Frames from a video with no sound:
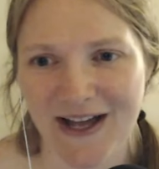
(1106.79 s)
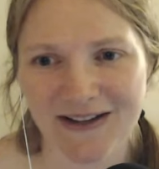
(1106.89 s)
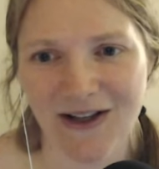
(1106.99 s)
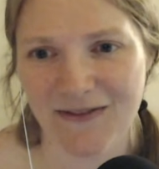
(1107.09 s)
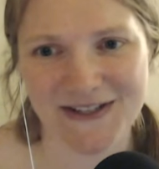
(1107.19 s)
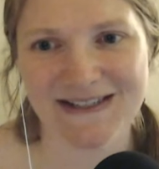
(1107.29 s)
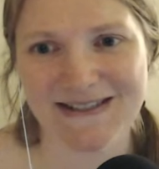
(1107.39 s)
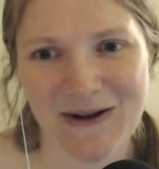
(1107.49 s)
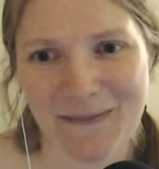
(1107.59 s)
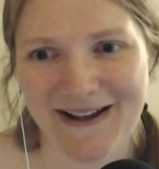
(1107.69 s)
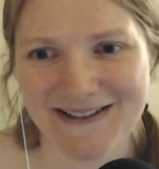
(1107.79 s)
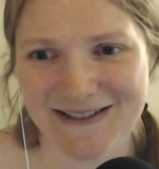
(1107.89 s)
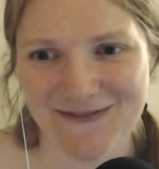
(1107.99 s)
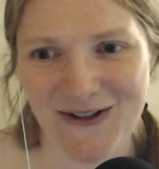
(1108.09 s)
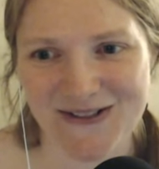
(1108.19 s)
I loved it so much.
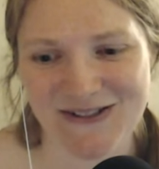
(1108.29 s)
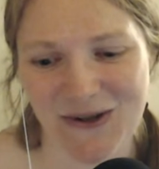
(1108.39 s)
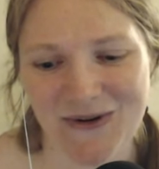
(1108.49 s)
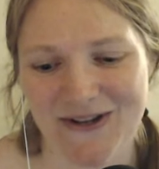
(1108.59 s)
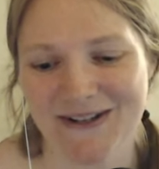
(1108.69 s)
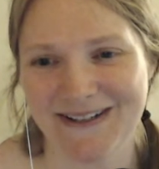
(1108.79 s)
It felt so good.